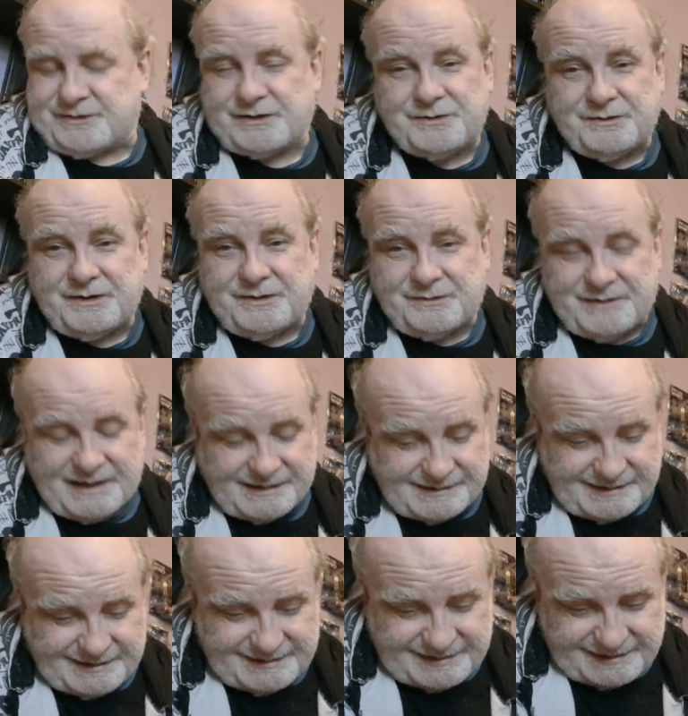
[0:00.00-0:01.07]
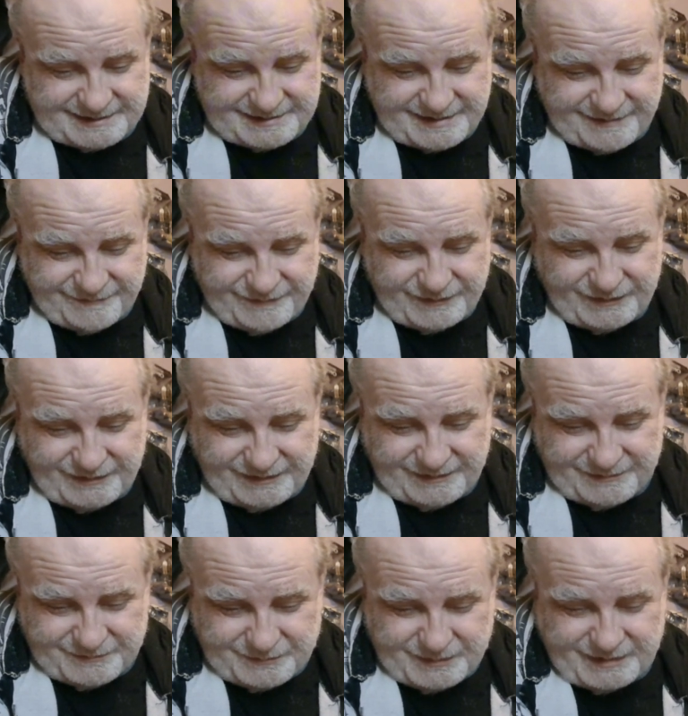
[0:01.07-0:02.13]
Zulu, 1964,
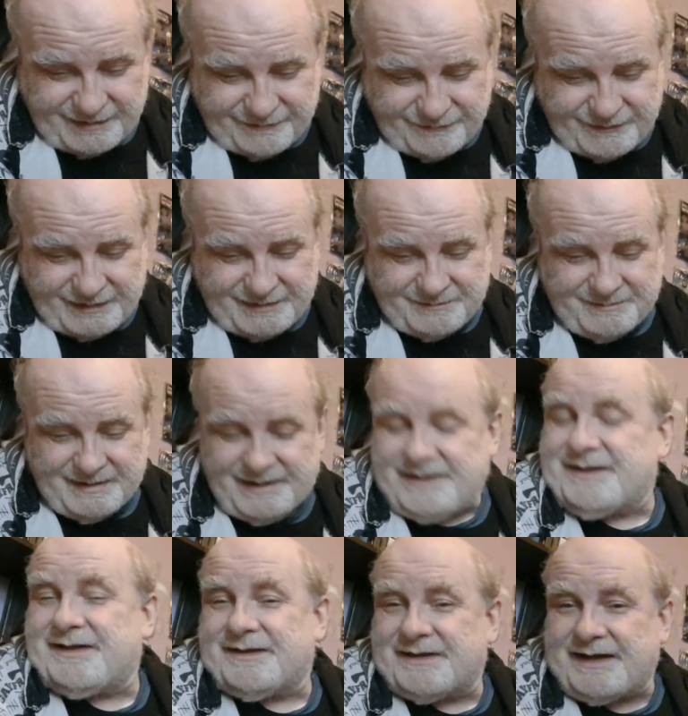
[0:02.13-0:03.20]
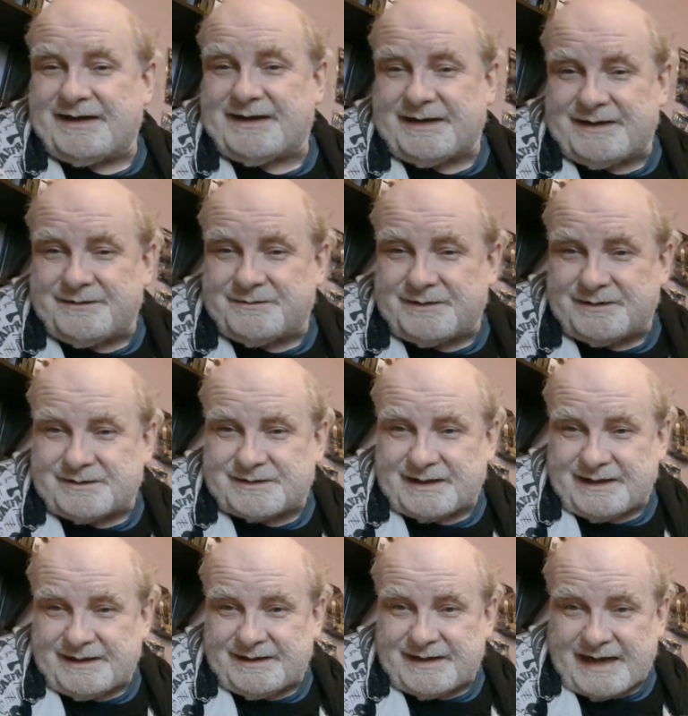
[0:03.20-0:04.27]
what a film. Then he was
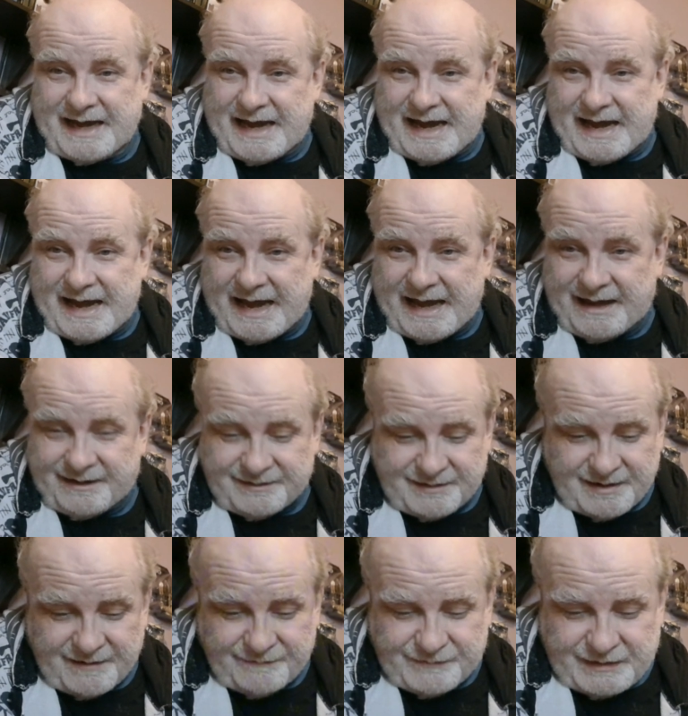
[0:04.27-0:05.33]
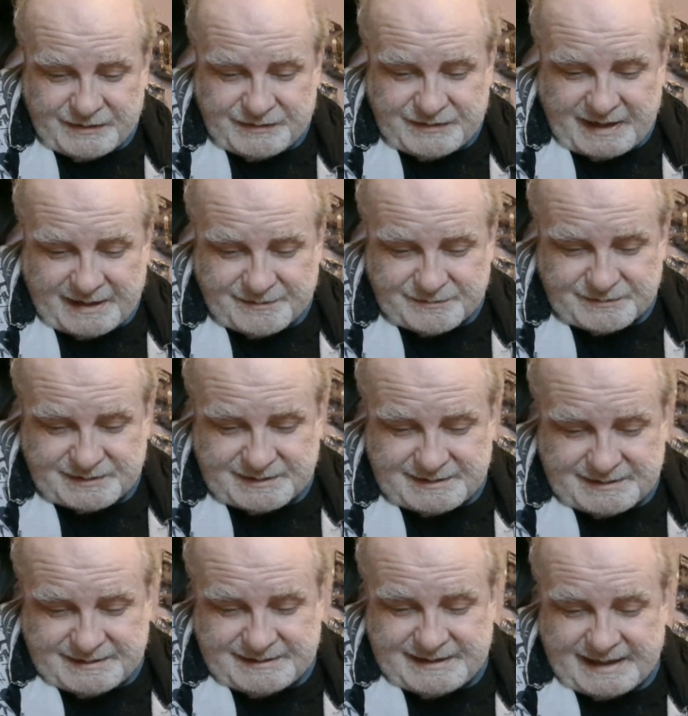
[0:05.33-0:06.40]
in Anne of the
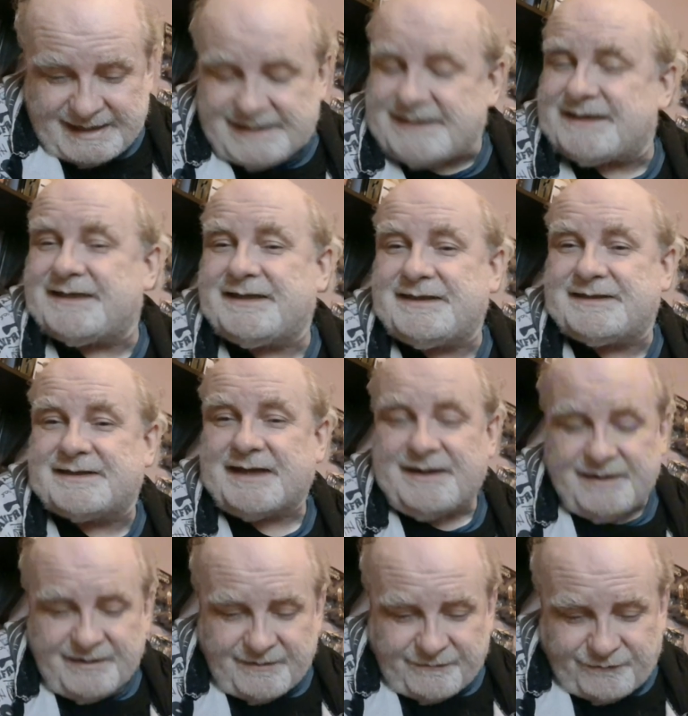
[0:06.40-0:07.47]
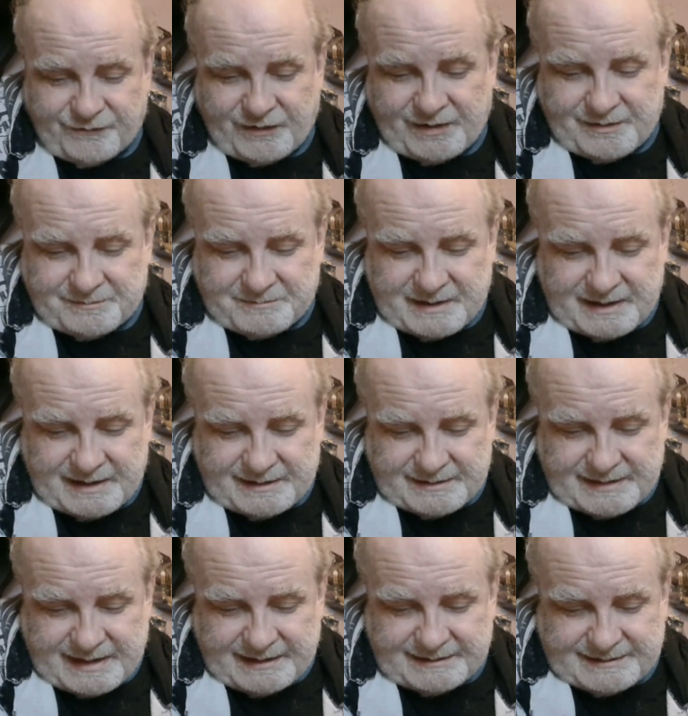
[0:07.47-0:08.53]
Thousand Days from
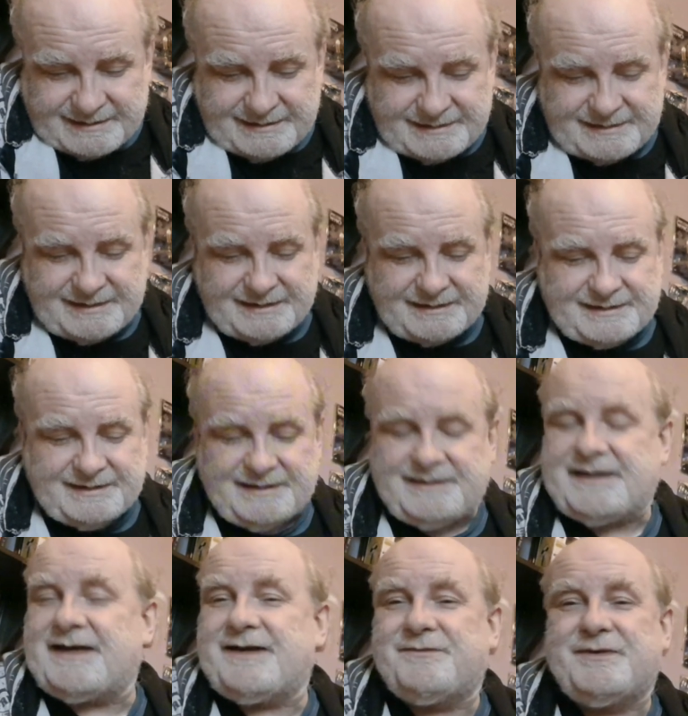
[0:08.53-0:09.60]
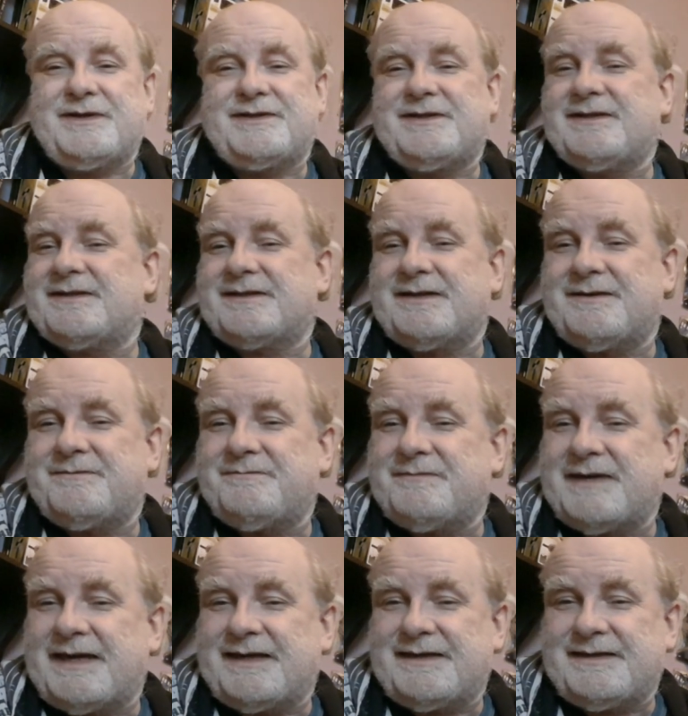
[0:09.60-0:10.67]
1969, which is an
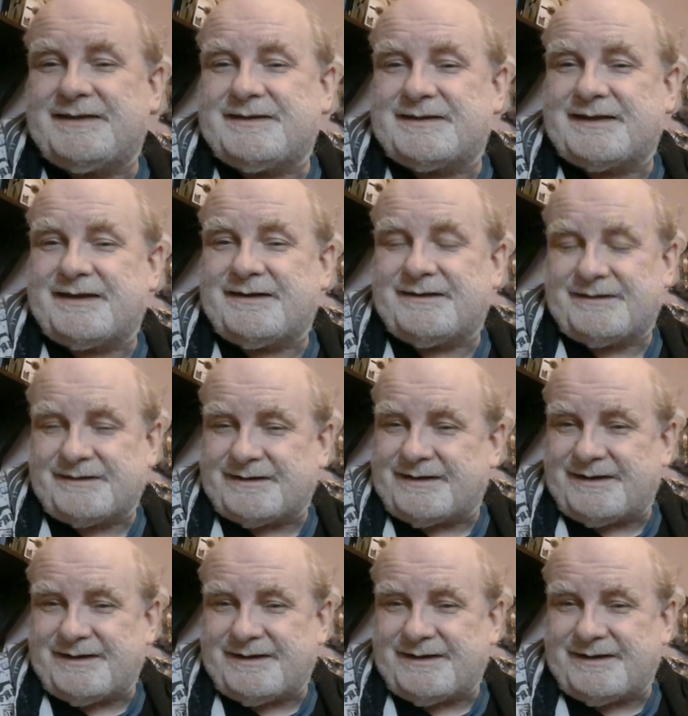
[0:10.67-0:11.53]
amazing